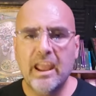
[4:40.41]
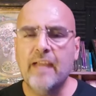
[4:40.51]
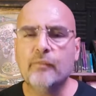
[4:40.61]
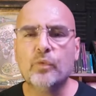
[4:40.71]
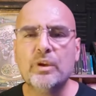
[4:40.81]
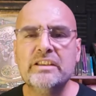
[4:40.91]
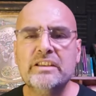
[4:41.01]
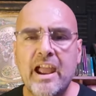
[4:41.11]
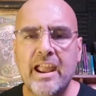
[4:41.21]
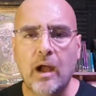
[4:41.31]
Every
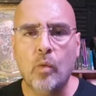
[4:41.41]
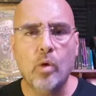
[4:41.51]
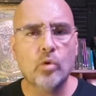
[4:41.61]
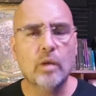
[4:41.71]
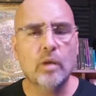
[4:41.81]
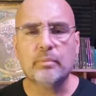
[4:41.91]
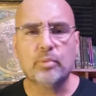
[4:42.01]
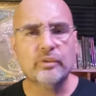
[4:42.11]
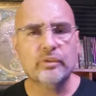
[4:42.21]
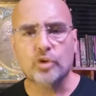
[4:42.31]
day I woke up in
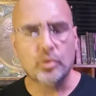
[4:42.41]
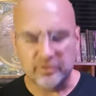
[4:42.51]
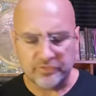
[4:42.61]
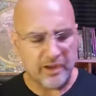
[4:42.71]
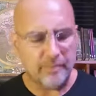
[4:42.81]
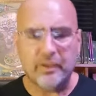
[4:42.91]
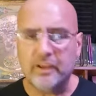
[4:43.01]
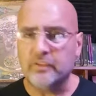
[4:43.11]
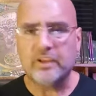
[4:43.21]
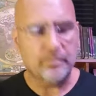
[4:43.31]
prison doing the same
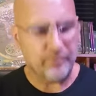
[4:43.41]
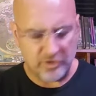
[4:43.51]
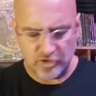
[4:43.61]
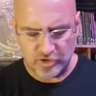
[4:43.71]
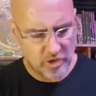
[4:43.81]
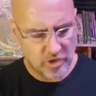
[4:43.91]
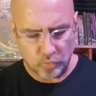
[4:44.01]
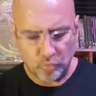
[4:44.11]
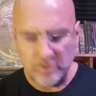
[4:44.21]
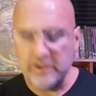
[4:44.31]
thing, just
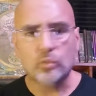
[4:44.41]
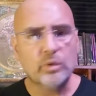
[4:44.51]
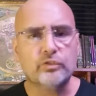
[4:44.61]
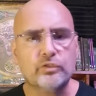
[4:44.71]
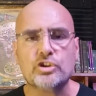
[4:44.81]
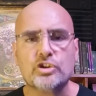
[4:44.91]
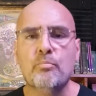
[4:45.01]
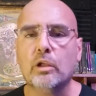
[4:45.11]
reading, researching,